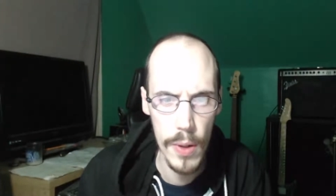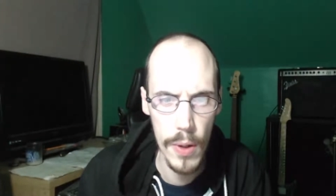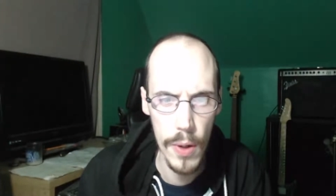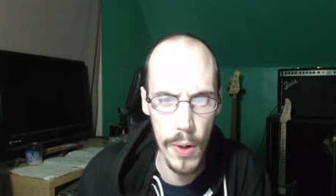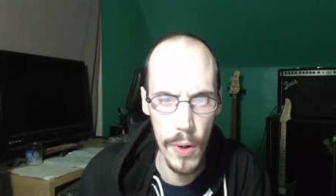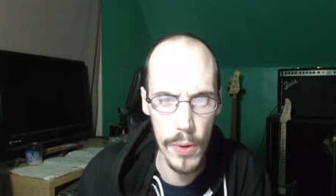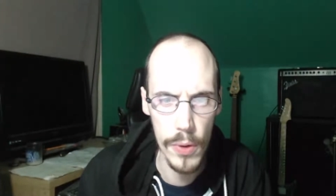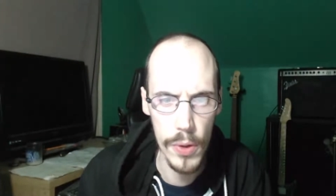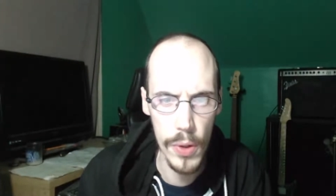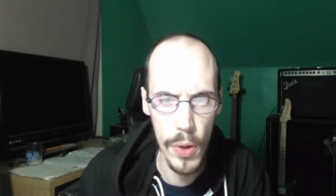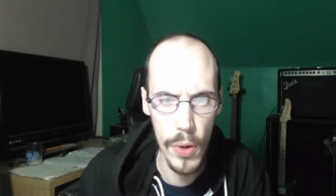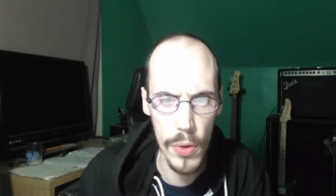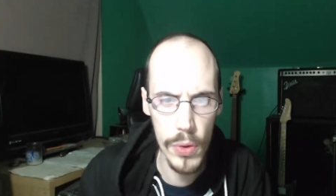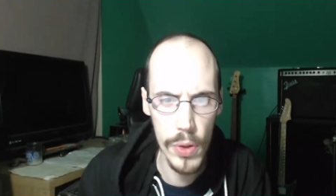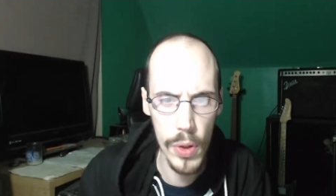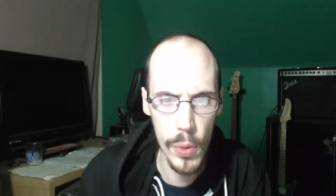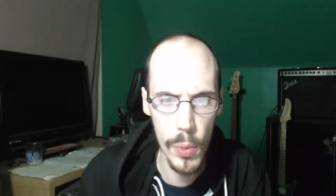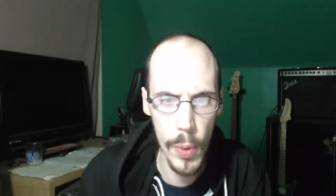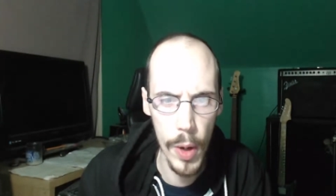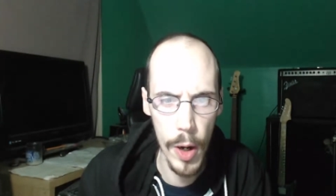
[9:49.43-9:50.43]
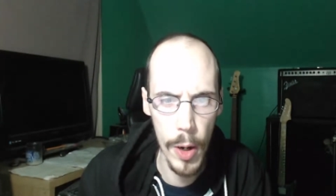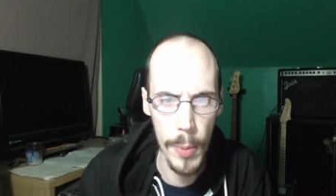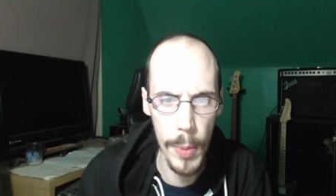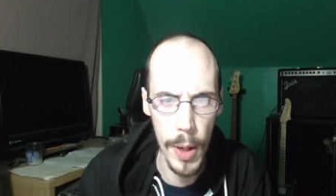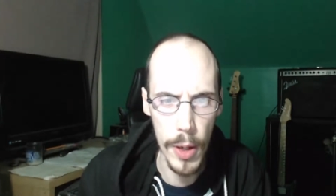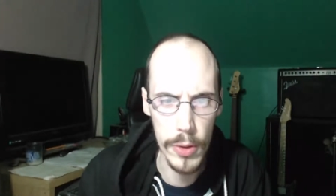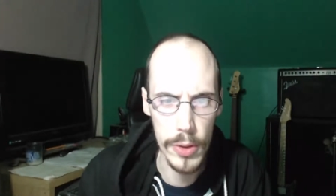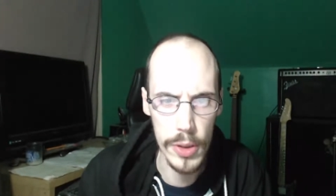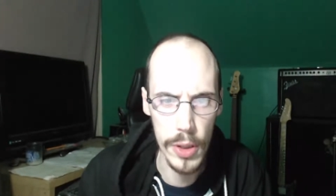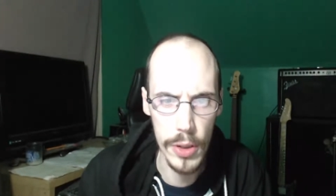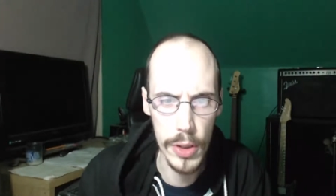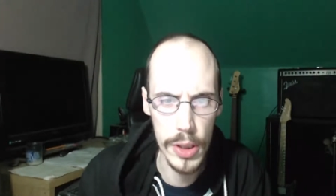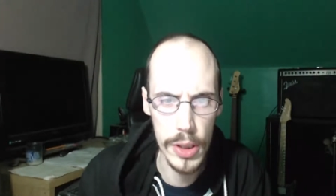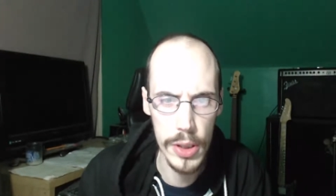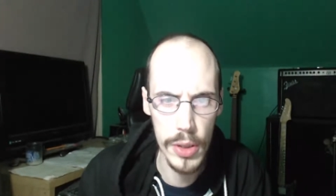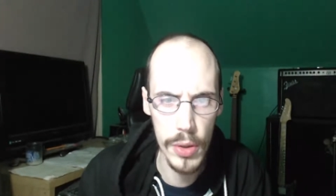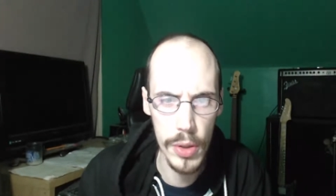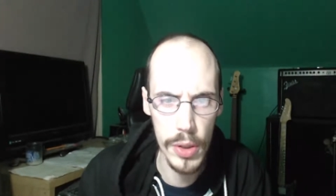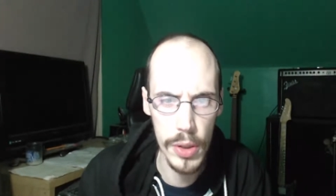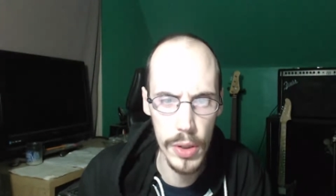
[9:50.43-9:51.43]
Although their whereabouts are
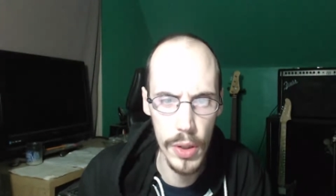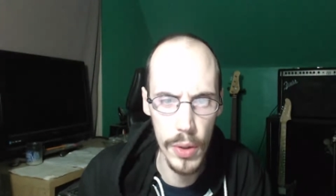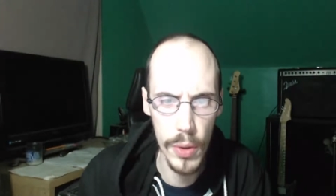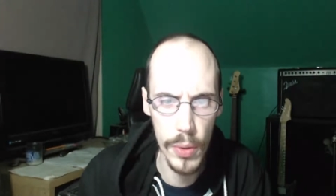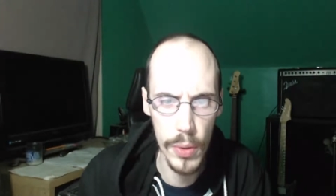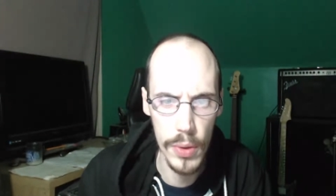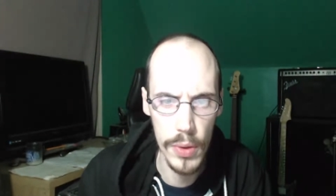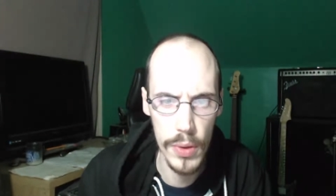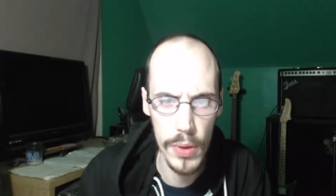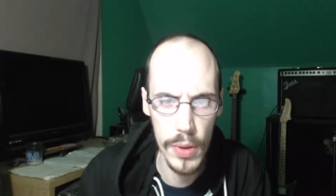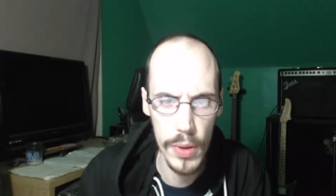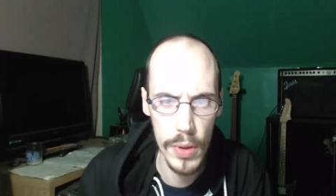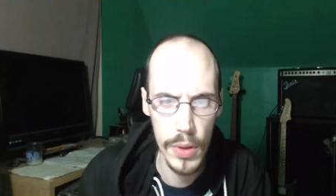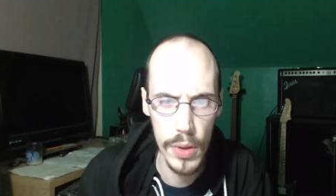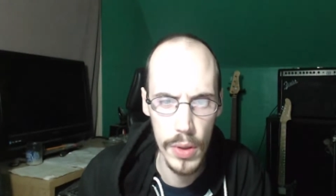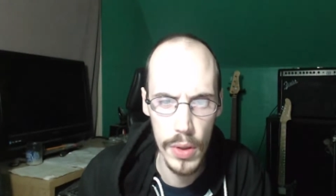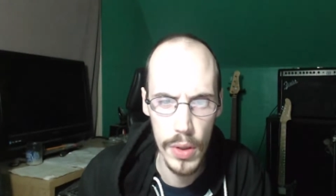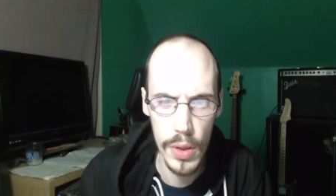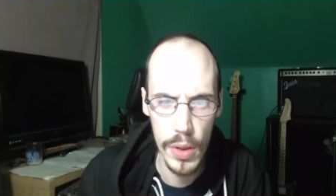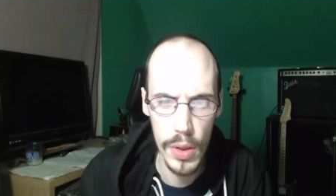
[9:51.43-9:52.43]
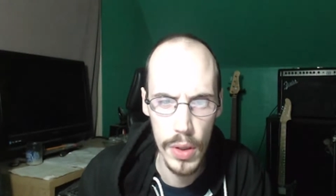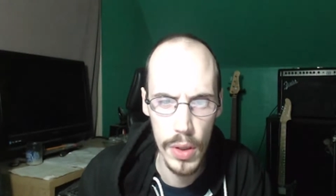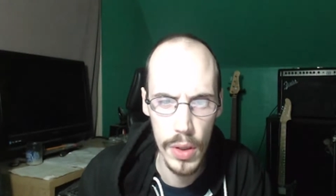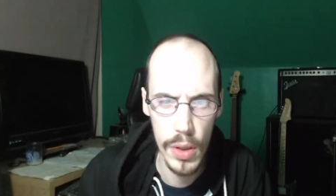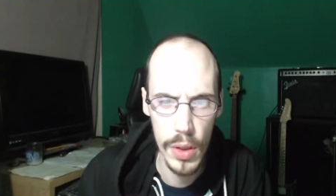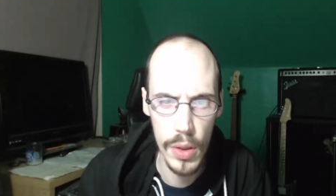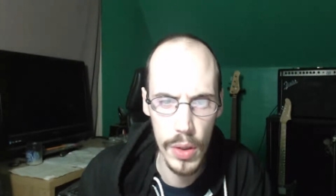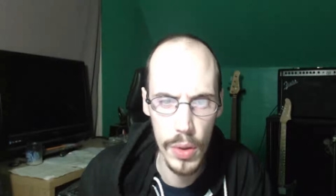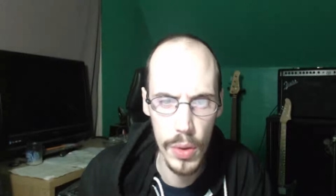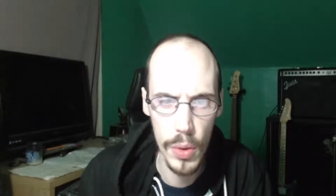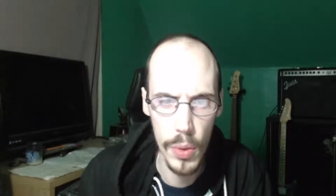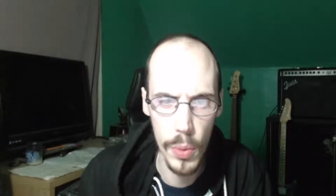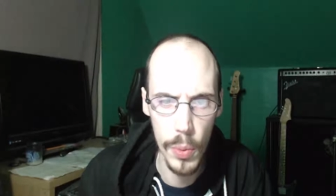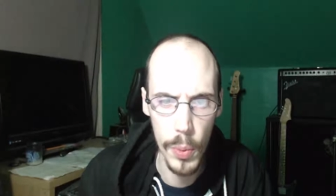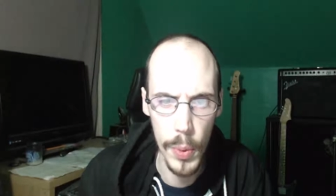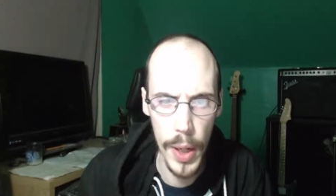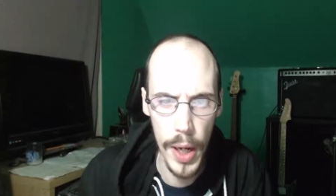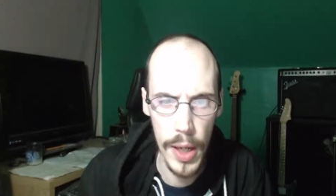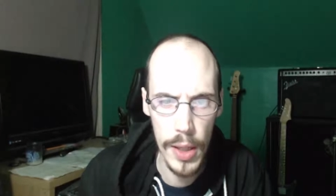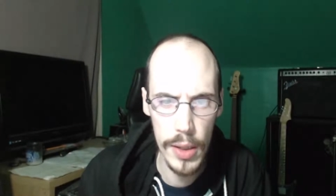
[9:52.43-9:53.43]
still unknown,
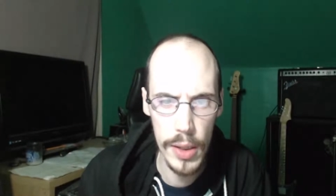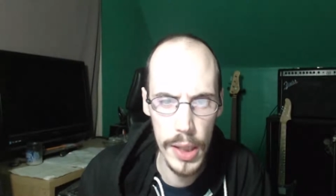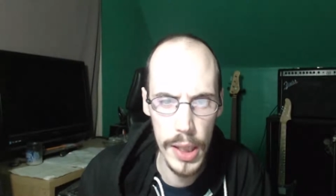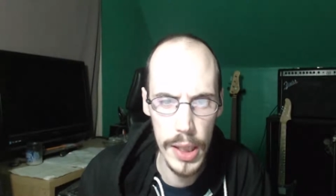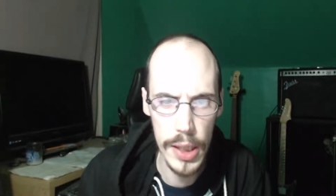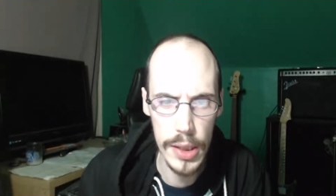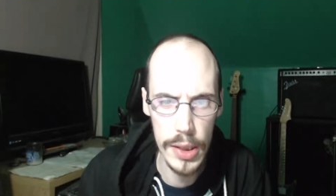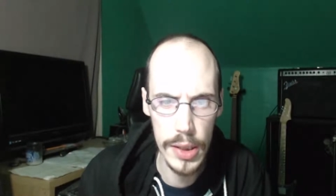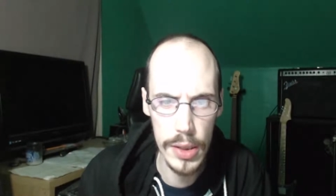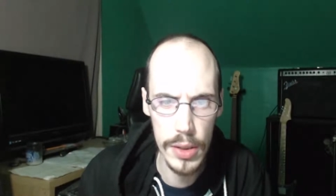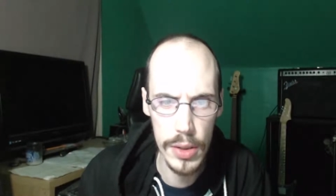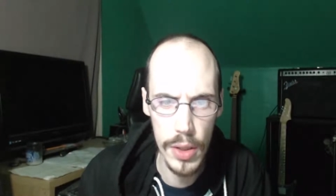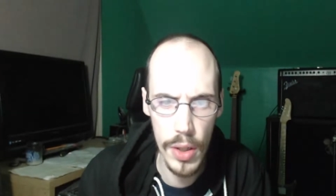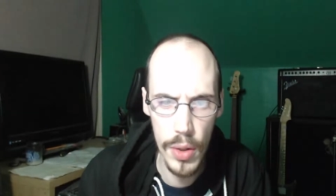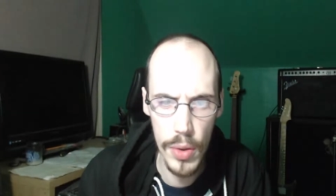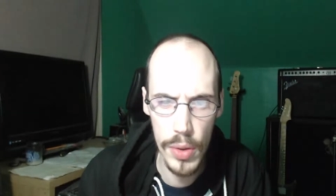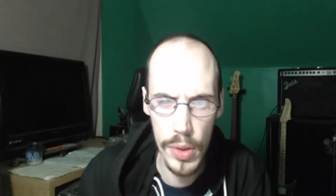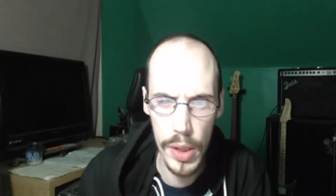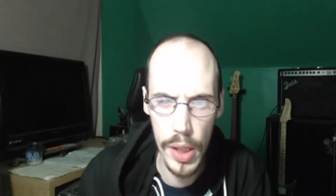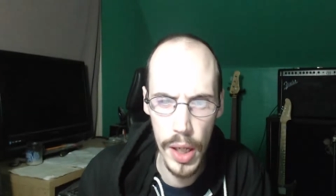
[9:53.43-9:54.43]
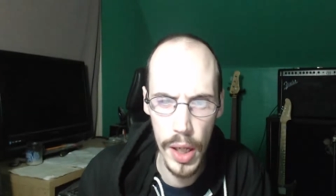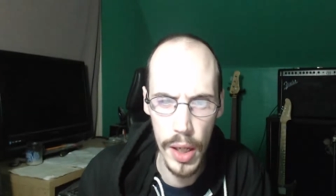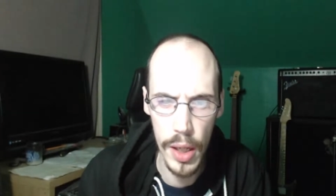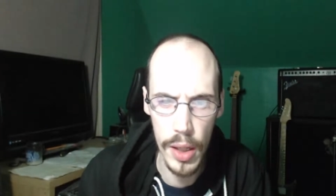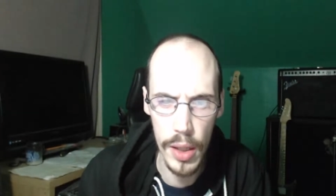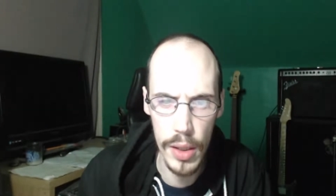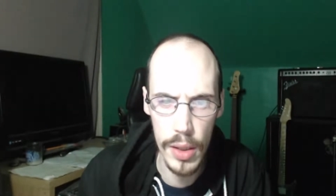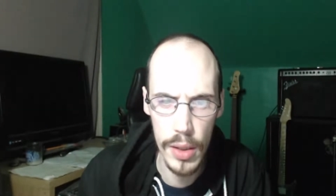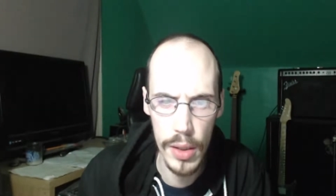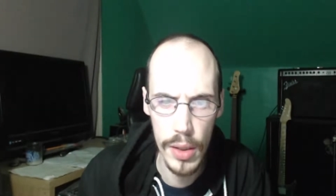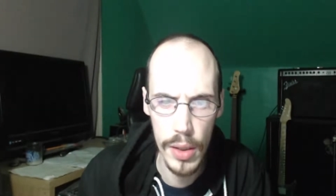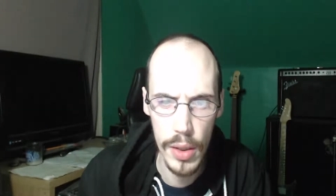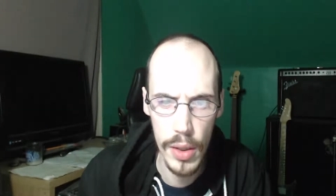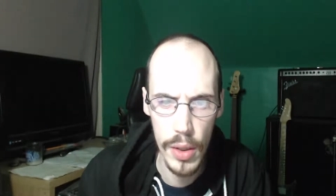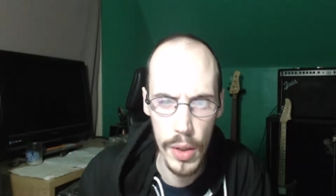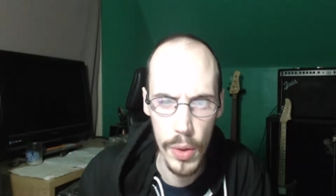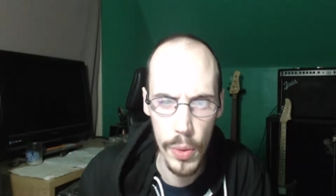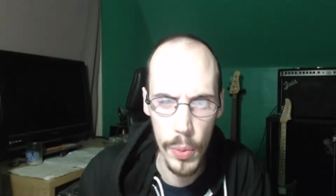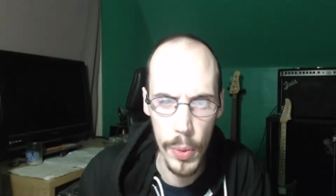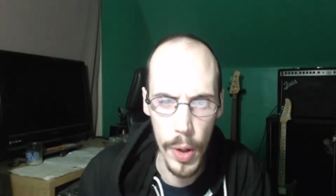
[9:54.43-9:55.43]
we at least know that
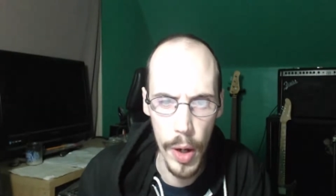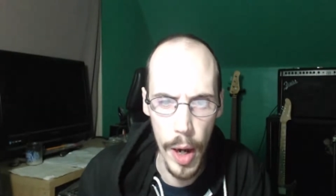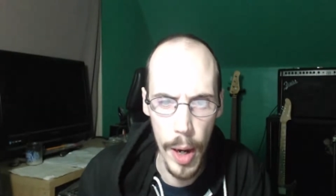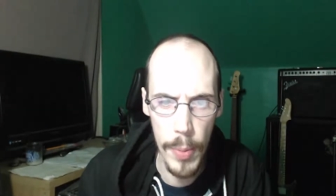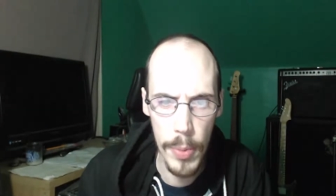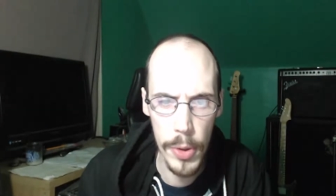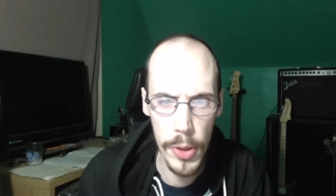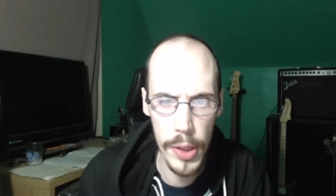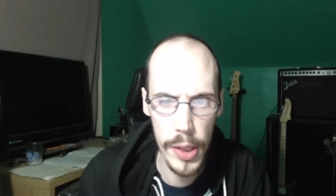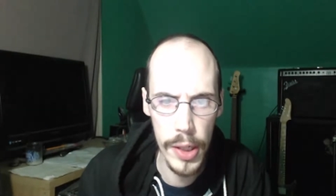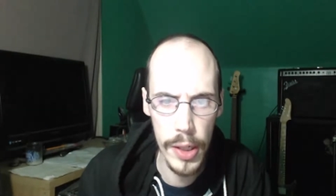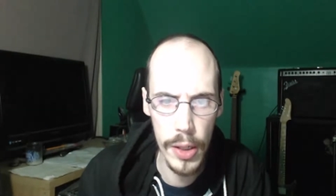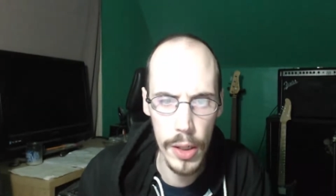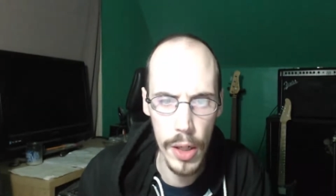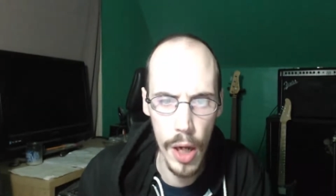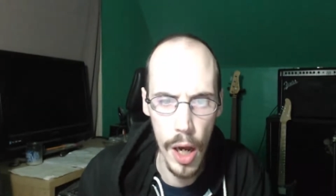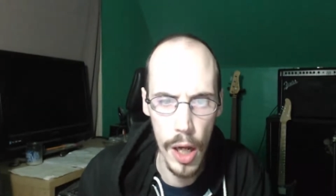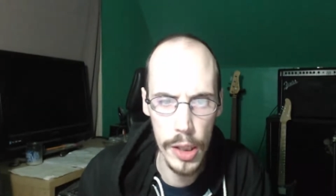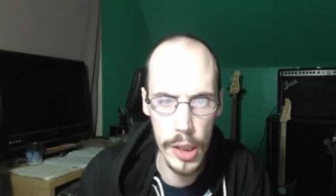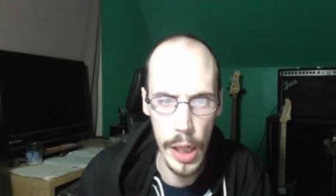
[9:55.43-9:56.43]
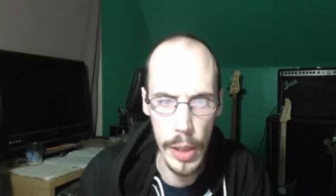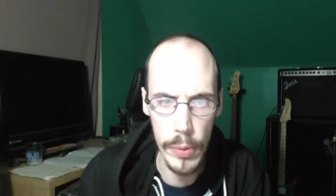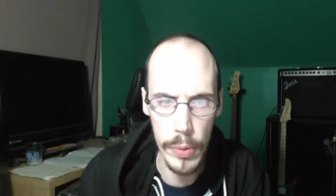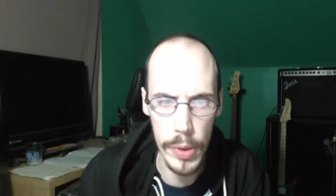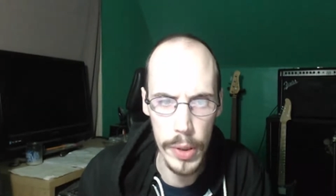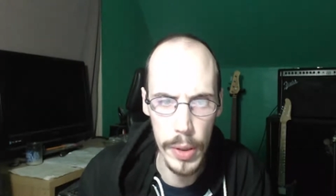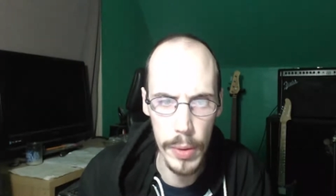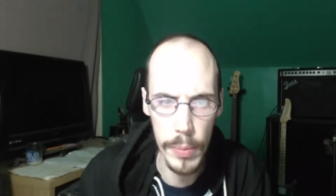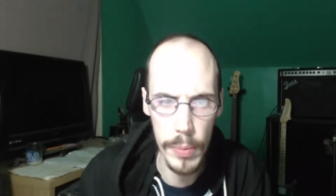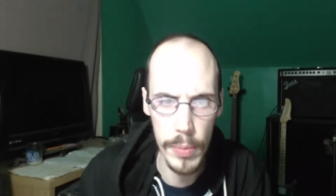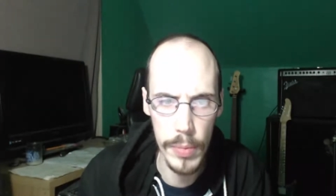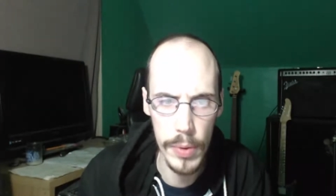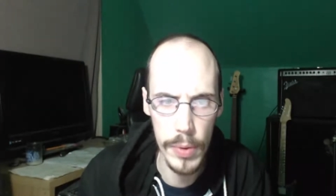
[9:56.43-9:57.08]
we're able to get in contact with them.